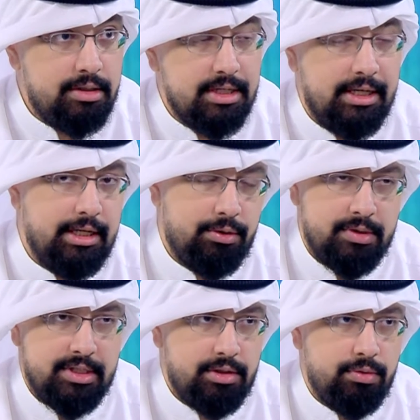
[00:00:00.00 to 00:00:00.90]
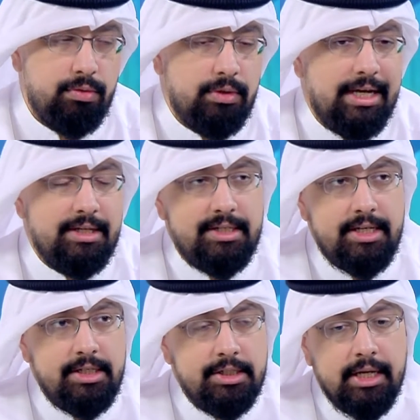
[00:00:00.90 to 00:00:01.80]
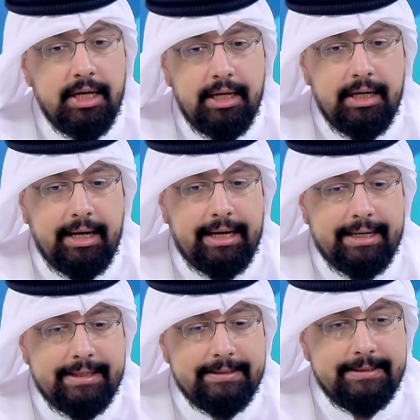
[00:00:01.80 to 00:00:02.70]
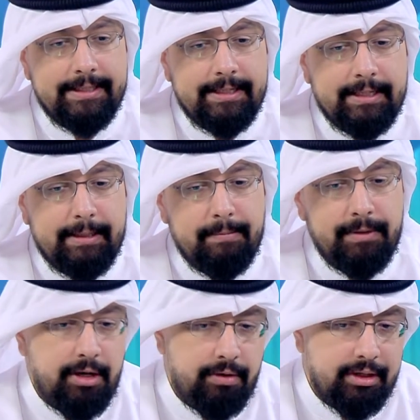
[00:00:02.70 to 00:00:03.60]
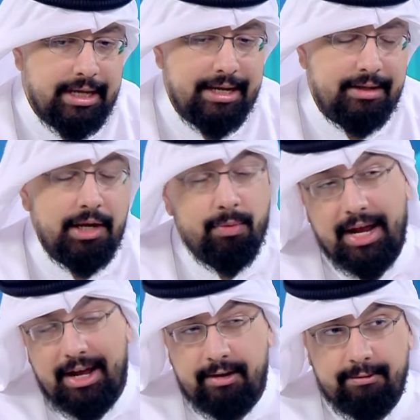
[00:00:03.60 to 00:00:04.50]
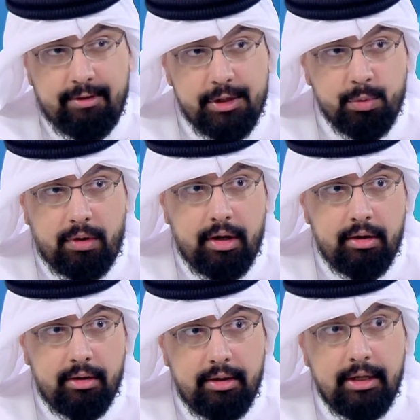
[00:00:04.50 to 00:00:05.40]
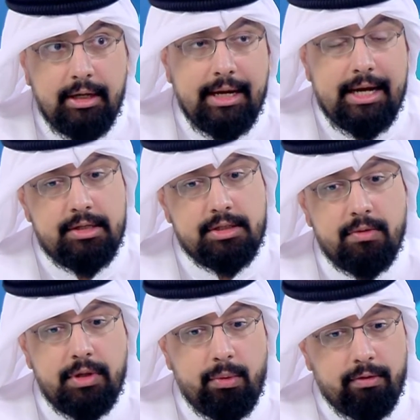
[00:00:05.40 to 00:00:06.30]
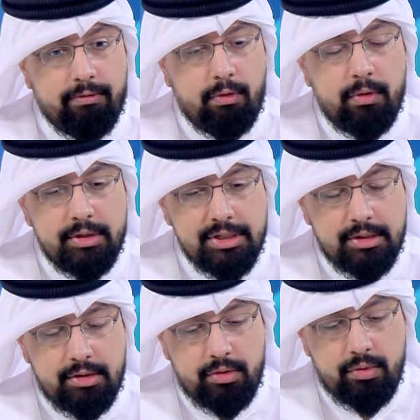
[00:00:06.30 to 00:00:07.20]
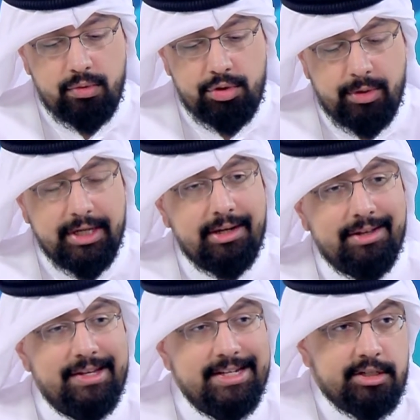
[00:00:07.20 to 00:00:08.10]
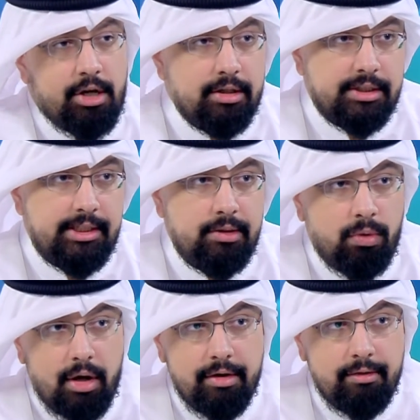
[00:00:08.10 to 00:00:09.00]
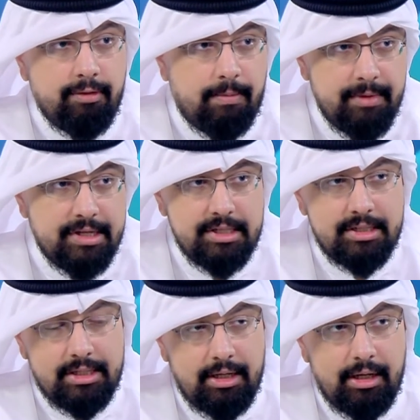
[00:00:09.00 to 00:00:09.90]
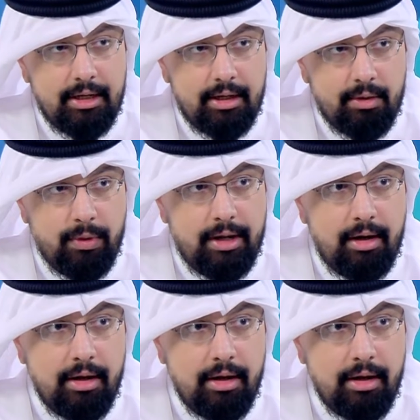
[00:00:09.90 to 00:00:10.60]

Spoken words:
It was a 2-day siege, and nearing the end they ran out of fresh water, and so they were forced to drink the salty water from this well.